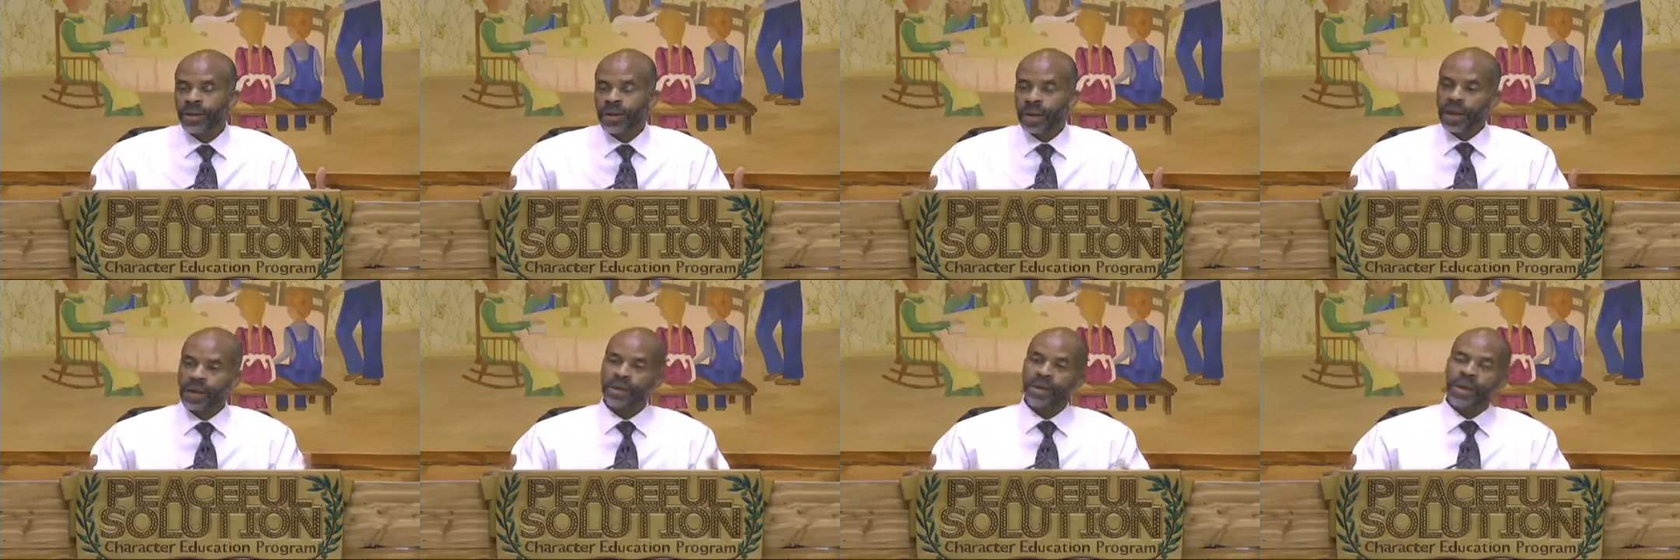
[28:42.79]

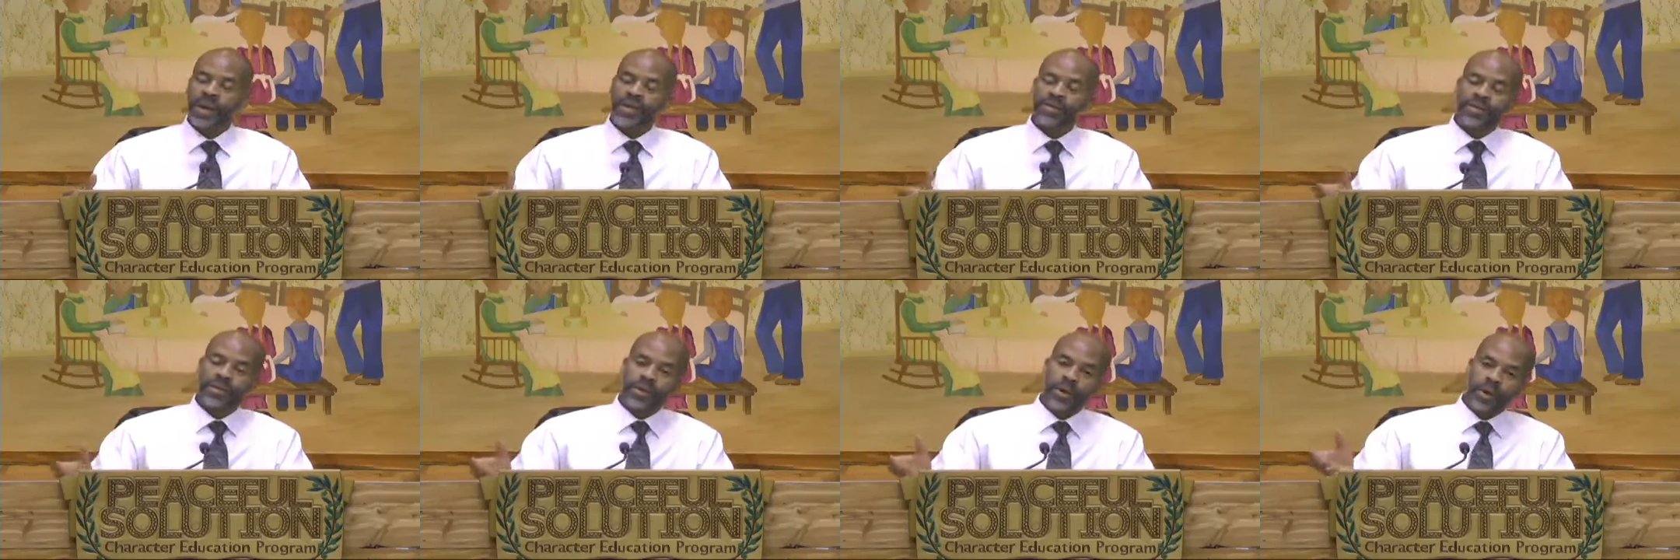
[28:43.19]
Now you
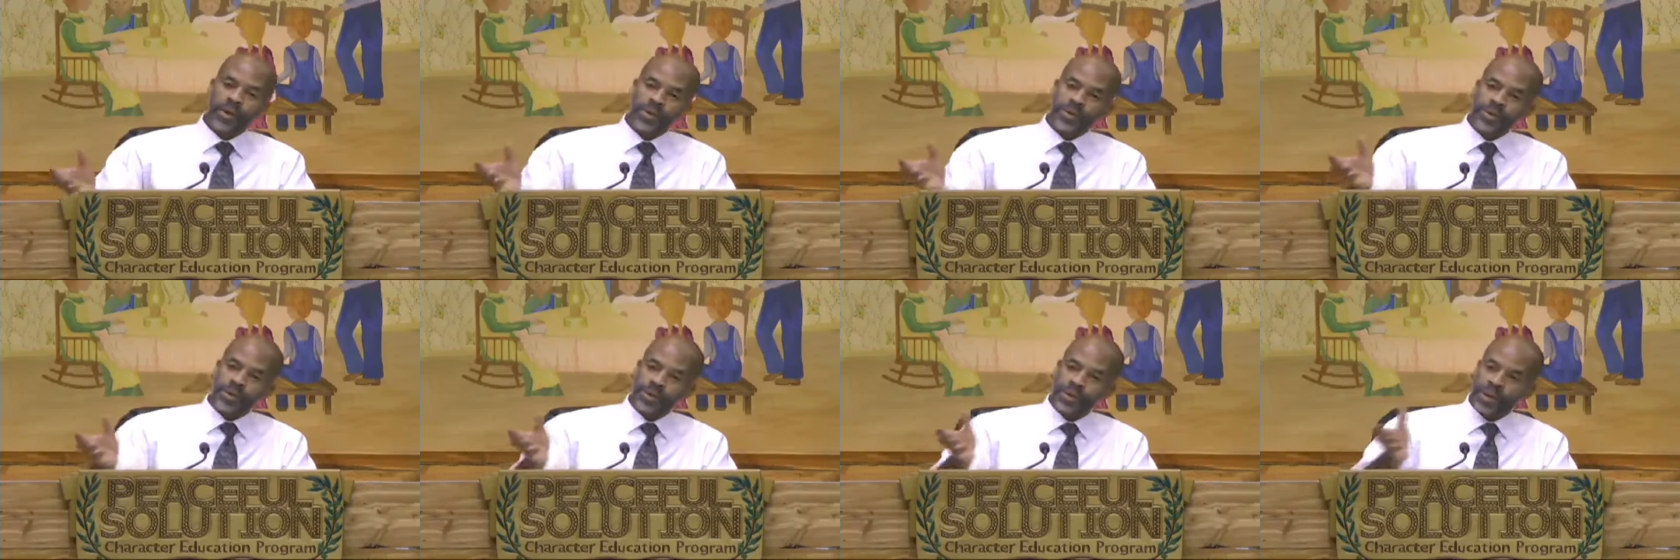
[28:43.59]
have to
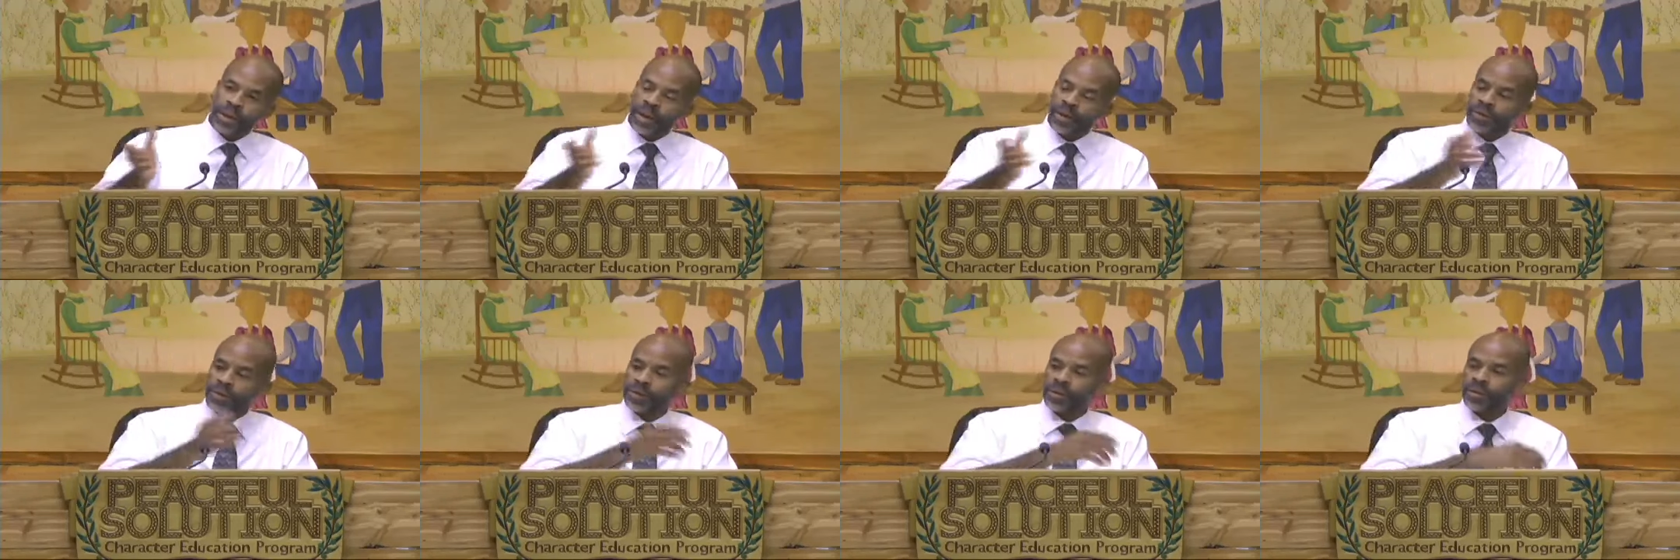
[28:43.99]
go through
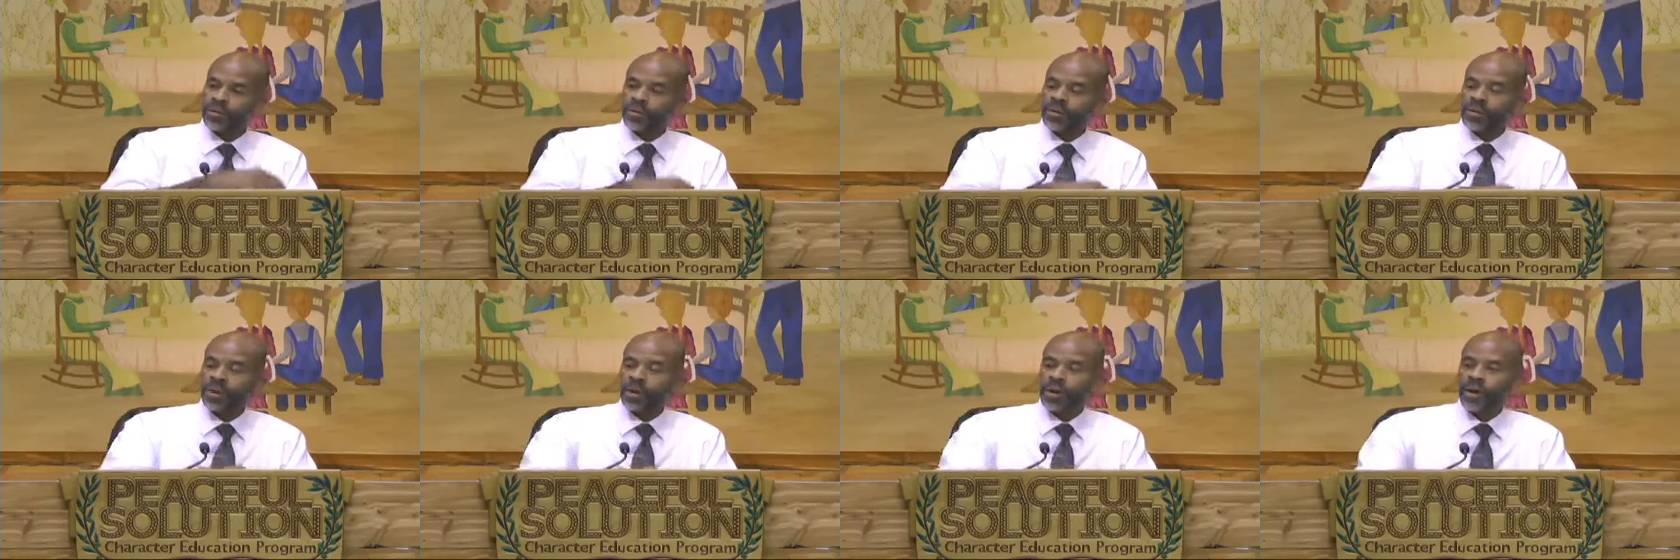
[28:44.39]
the effort
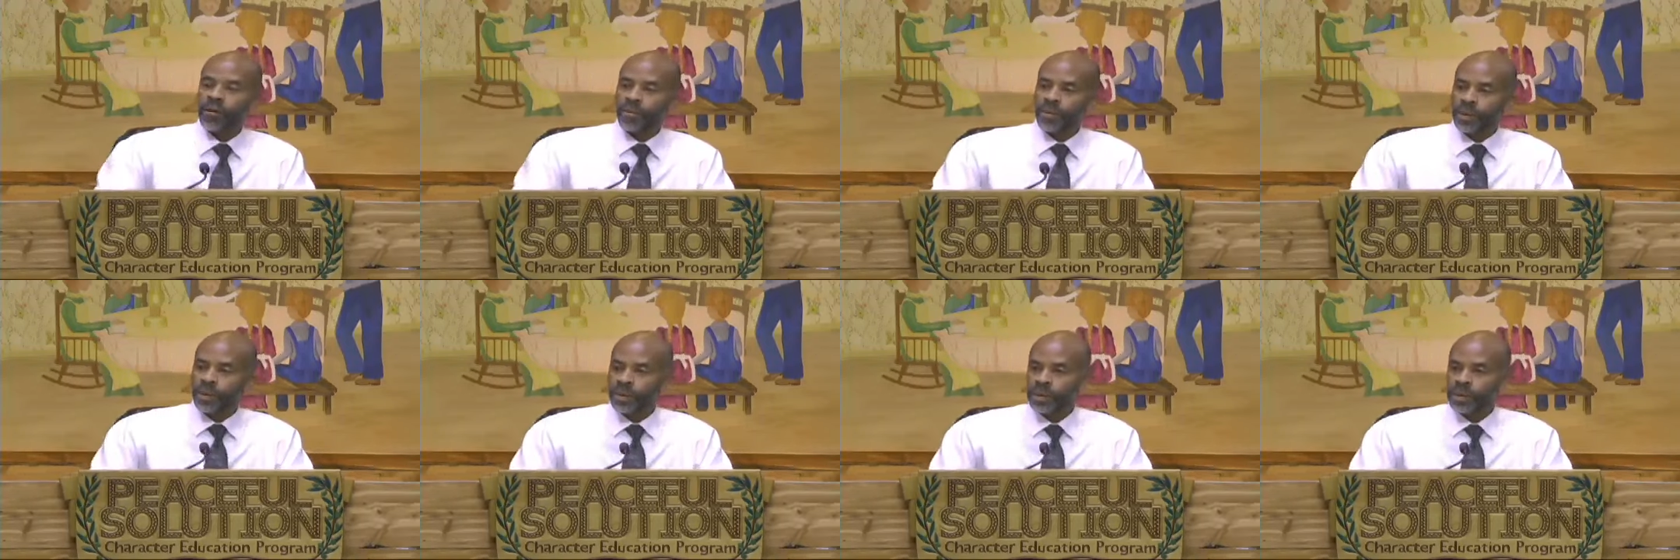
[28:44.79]
of